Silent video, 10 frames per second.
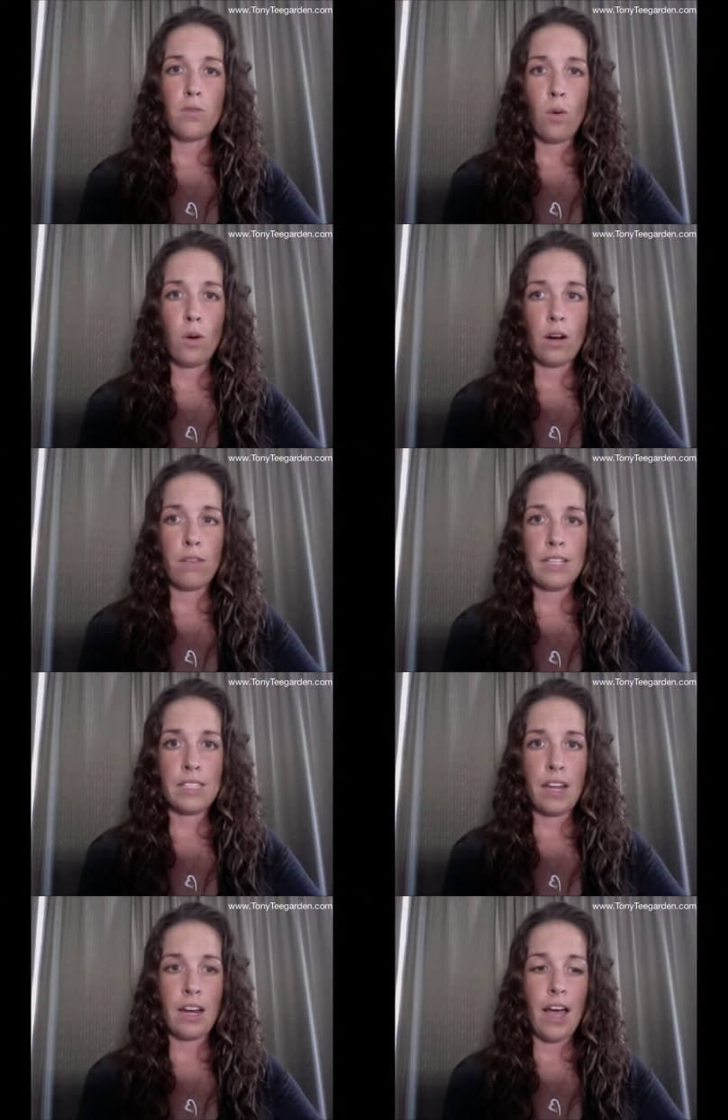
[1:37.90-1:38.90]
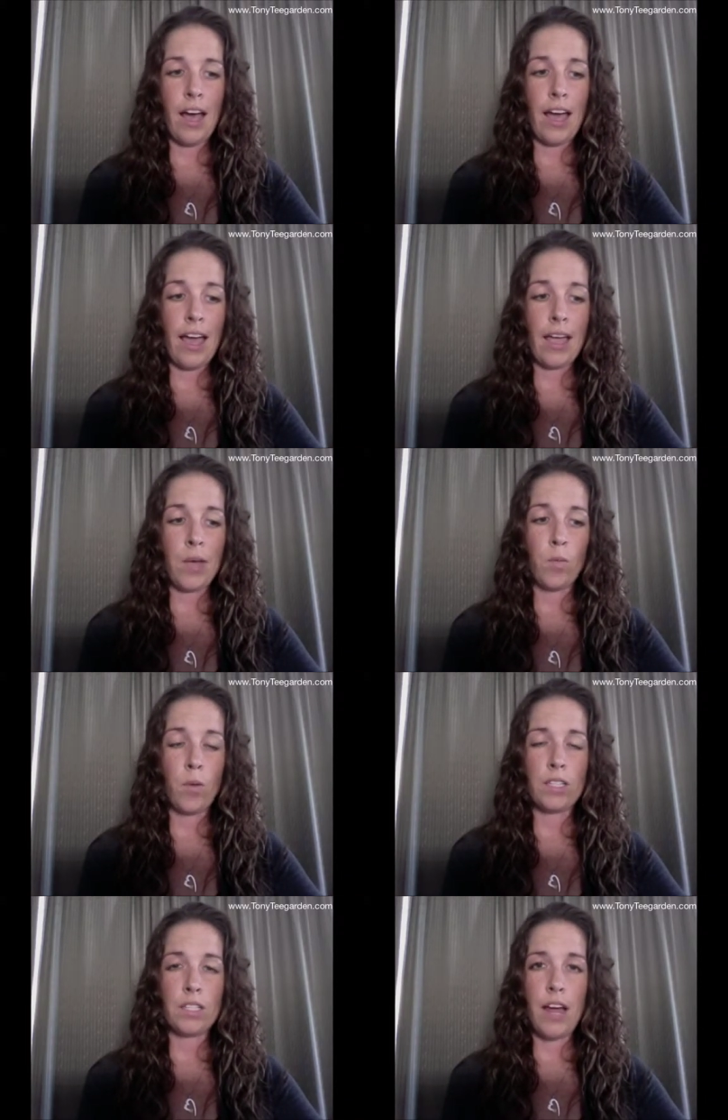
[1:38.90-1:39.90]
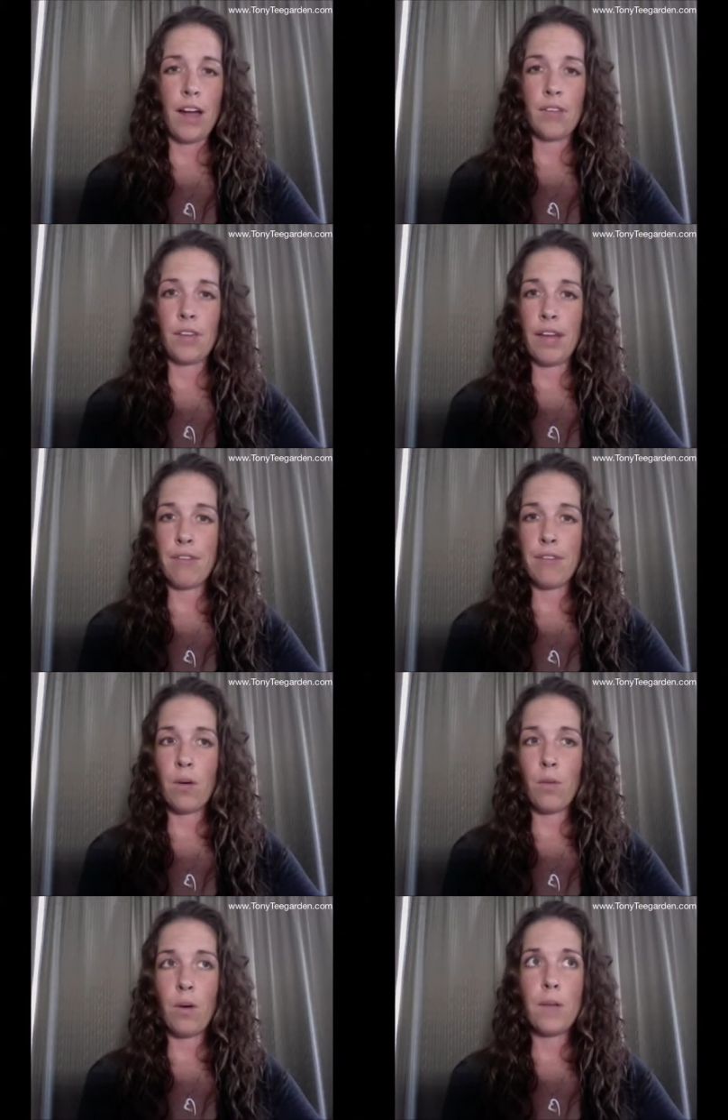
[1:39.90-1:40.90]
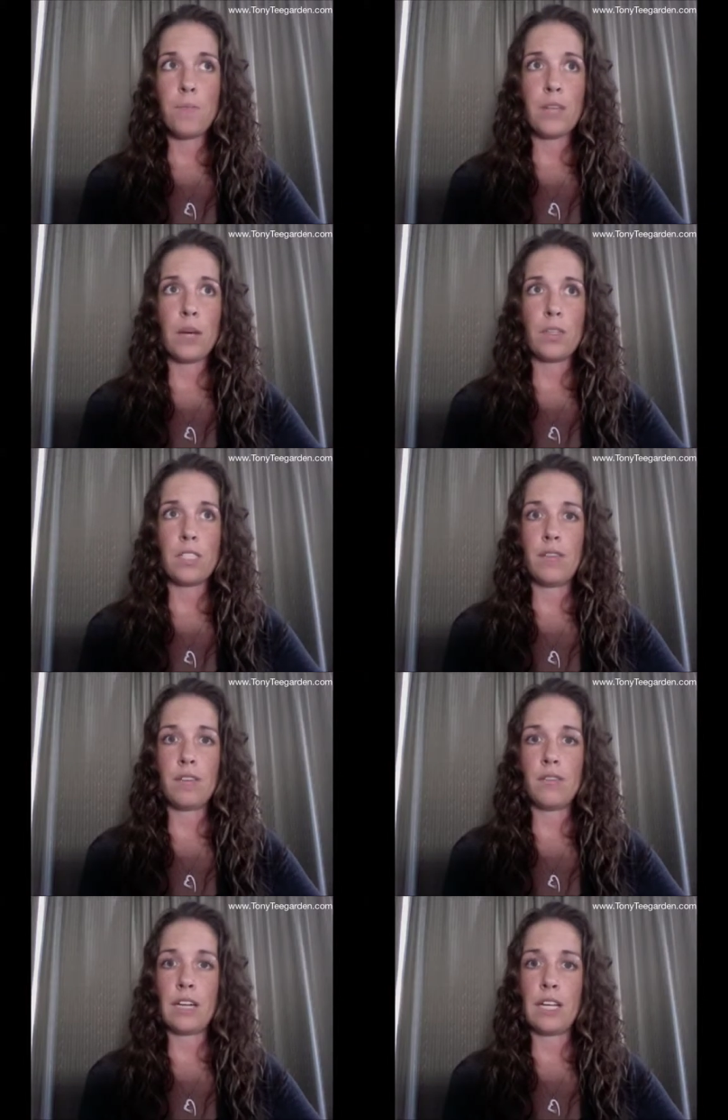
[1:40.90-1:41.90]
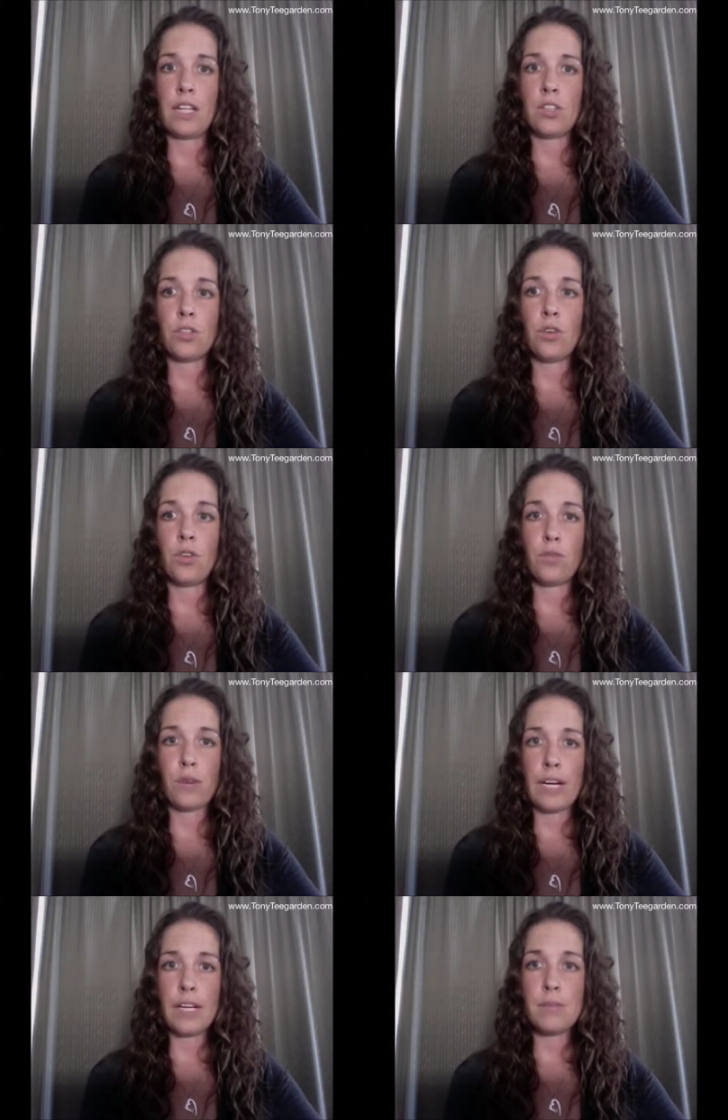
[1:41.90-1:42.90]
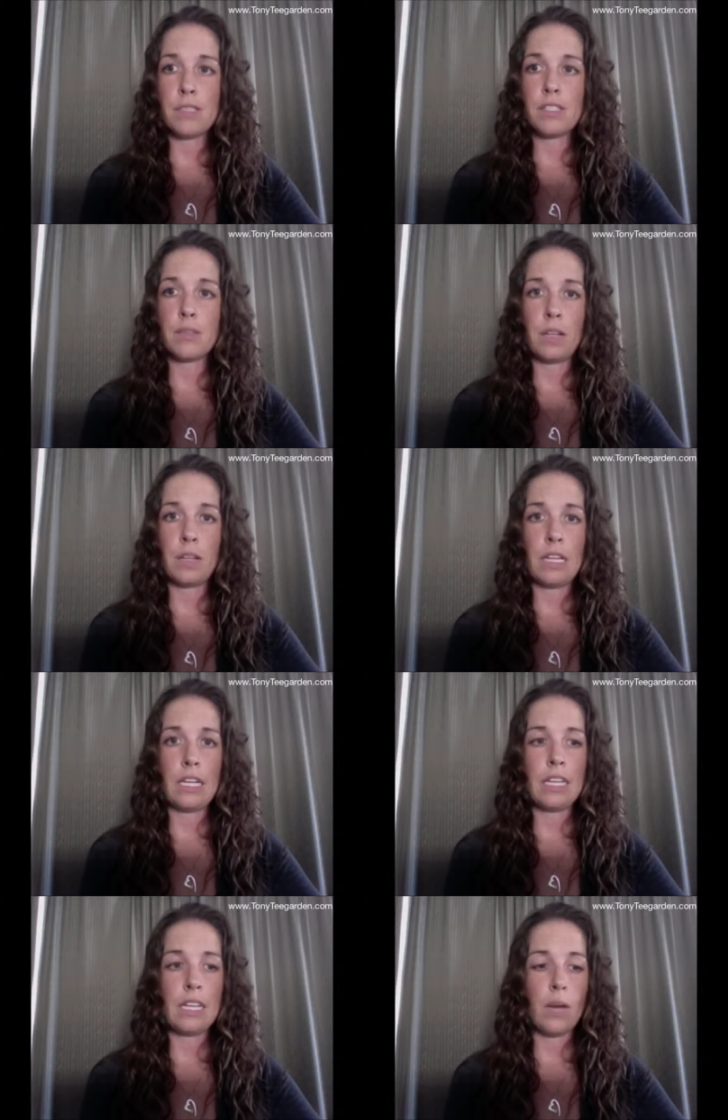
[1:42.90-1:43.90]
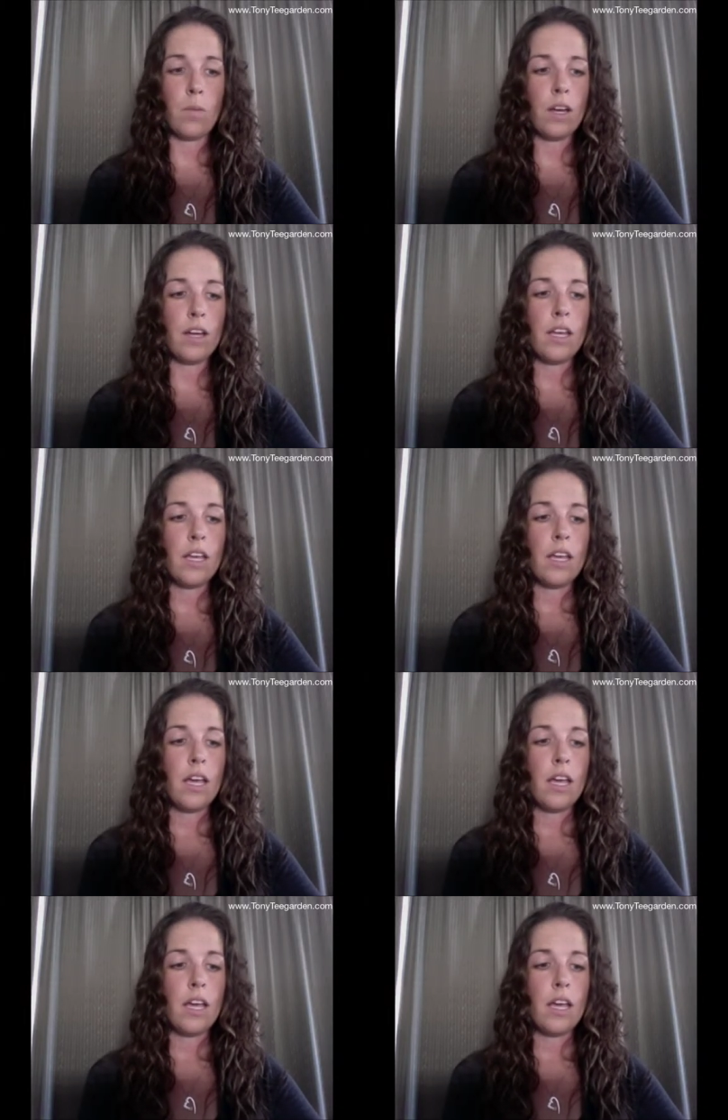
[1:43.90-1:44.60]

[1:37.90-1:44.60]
for a reason. I want to have the life I want. I want to have the financial freedom and stability that I want.